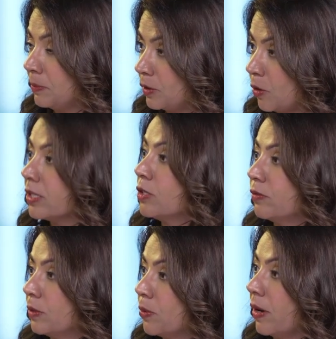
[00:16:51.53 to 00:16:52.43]
cost of
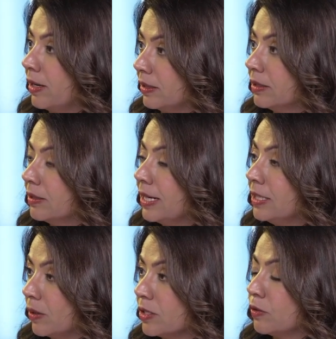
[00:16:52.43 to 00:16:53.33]
the product, right?
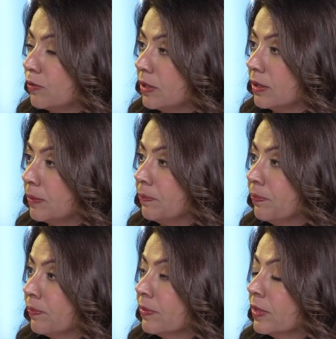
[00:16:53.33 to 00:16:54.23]
Cost of
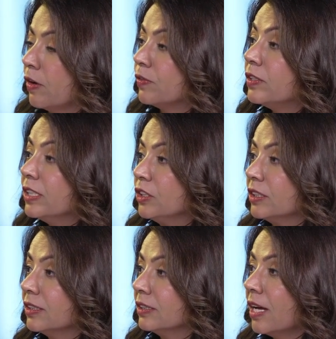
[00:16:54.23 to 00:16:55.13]
the
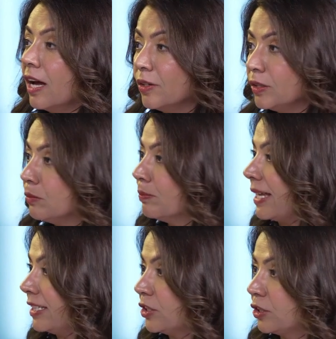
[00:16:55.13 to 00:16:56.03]
dishes. How do you
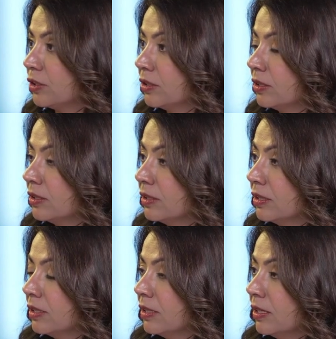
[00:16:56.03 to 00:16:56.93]
manage
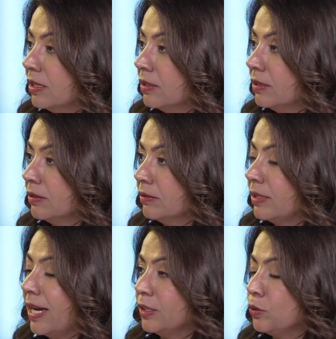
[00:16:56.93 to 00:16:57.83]

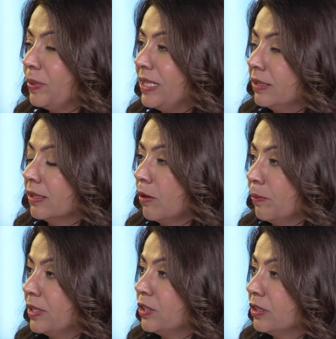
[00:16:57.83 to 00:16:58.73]
that to beat the competition?